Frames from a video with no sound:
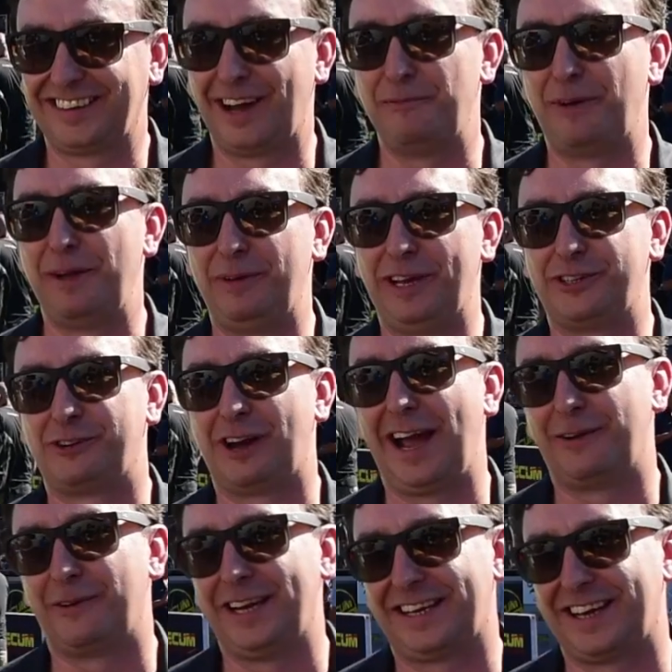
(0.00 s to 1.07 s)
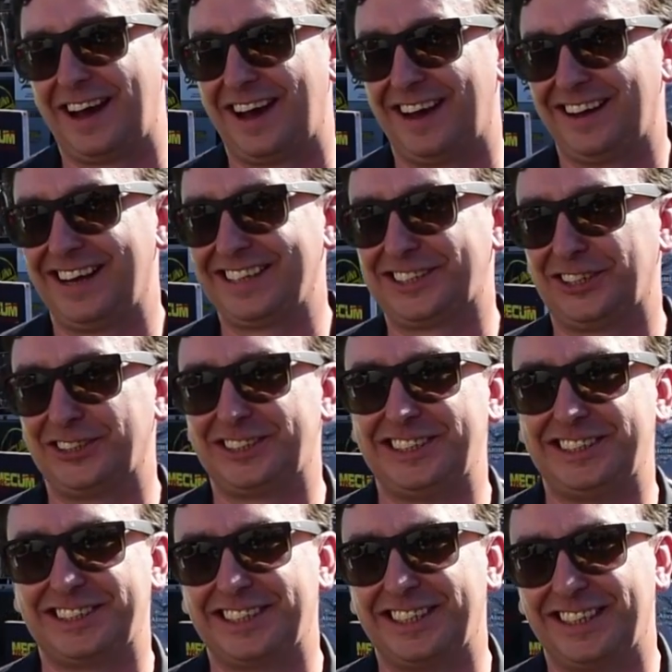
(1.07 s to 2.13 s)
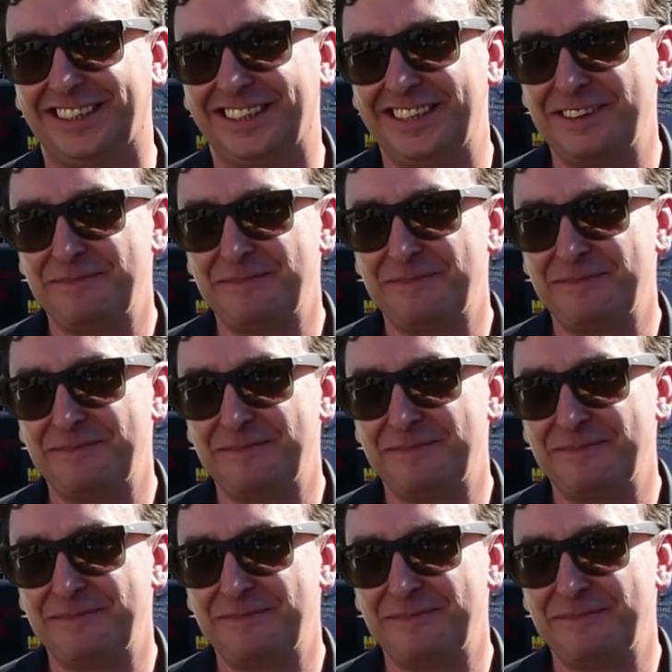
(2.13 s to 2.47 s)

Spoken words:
that may be a drag week car. Us Aussies are